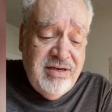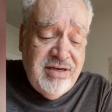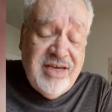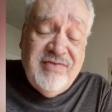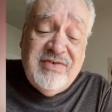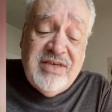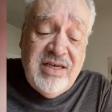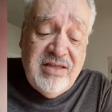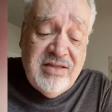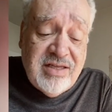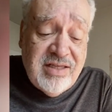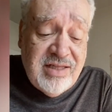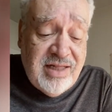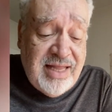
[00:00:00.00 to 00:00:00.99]
give teeth
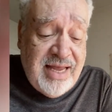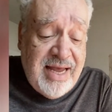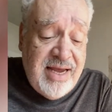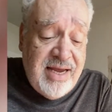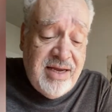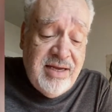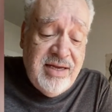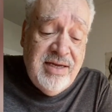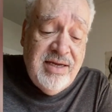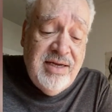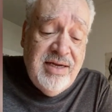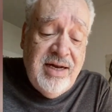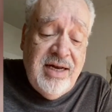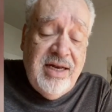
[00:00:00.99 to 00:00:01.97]
to the lie,
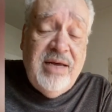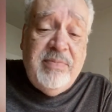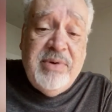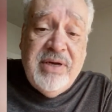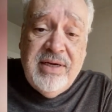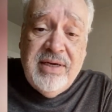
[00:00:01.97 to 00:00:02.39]
lip